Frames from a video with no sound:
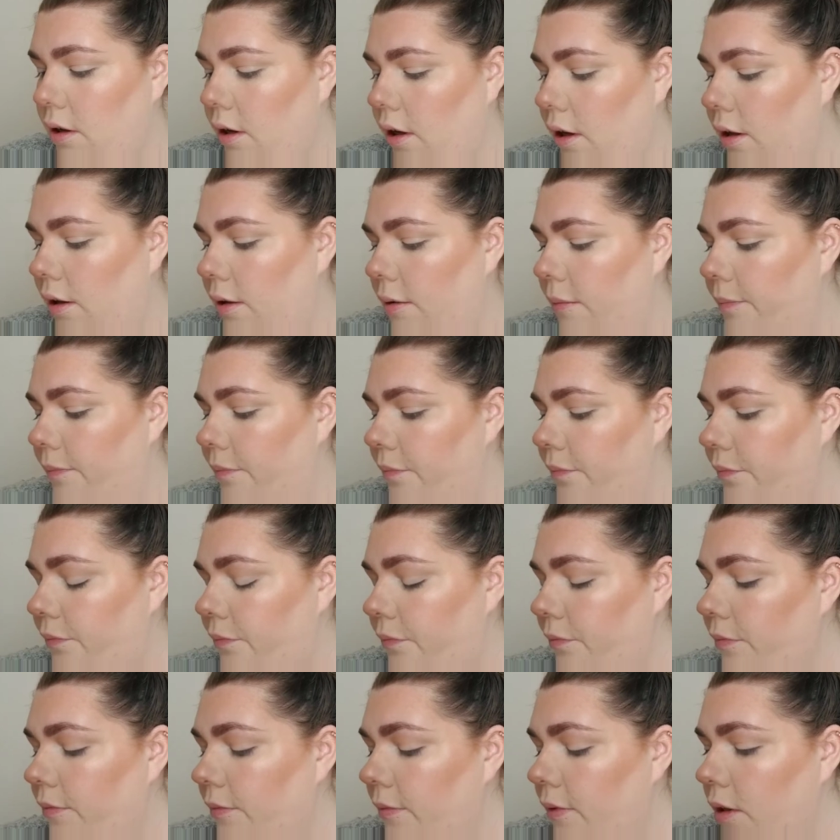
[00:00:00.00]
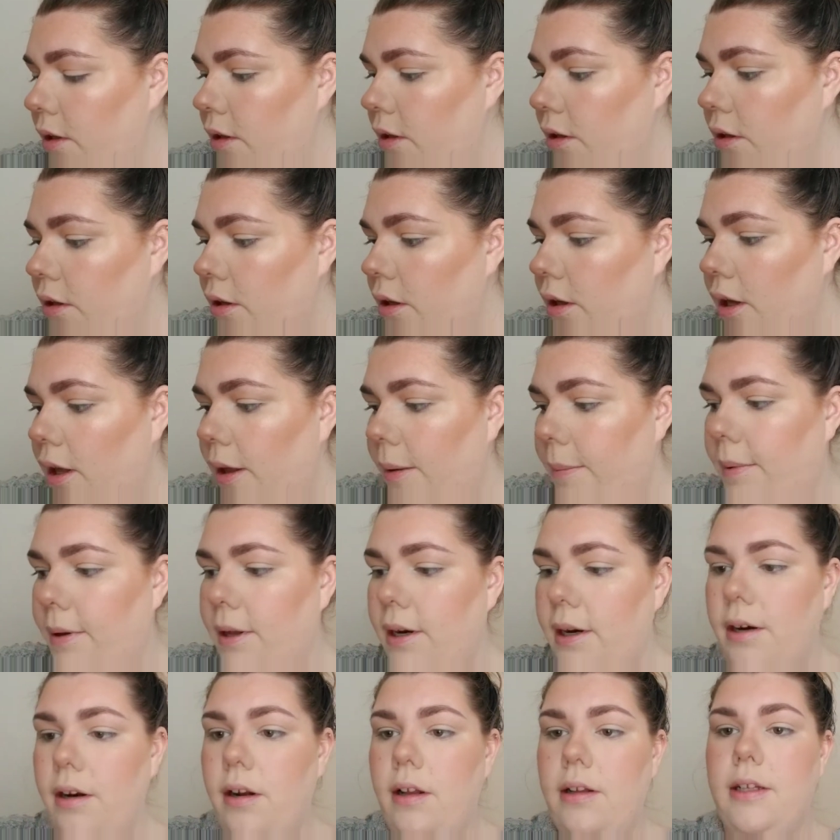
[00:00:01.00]
I put
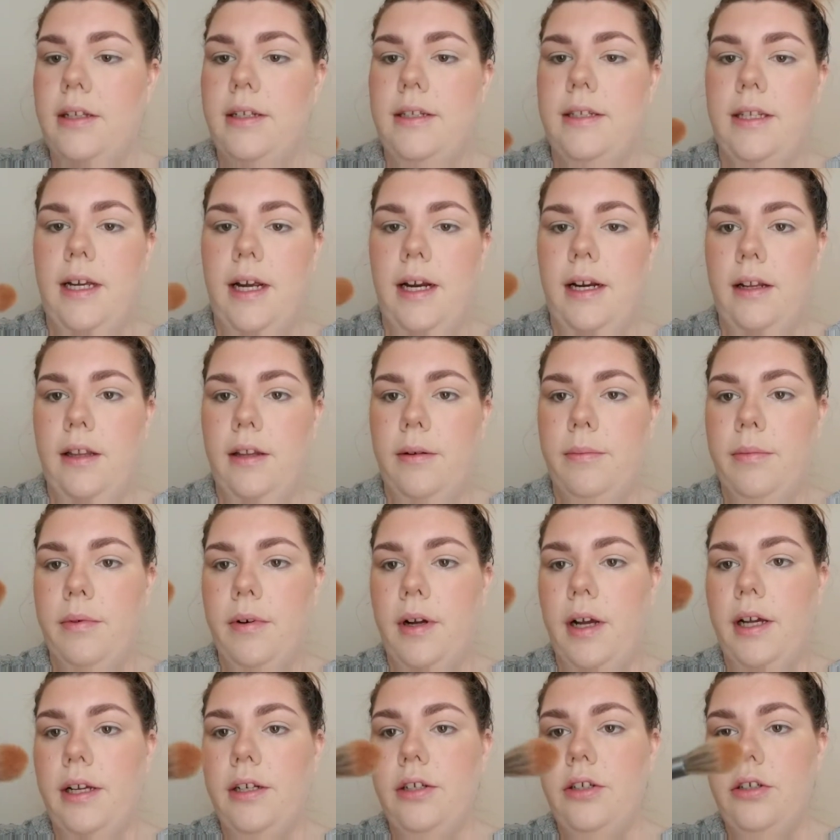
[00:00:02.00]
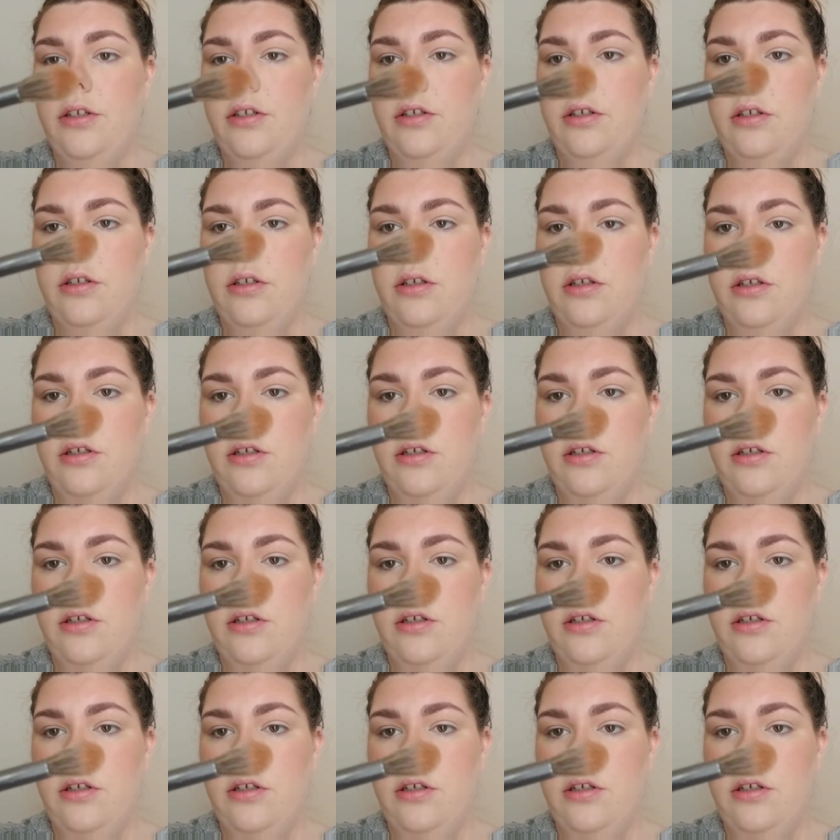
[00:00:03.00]
it on the side of the brush,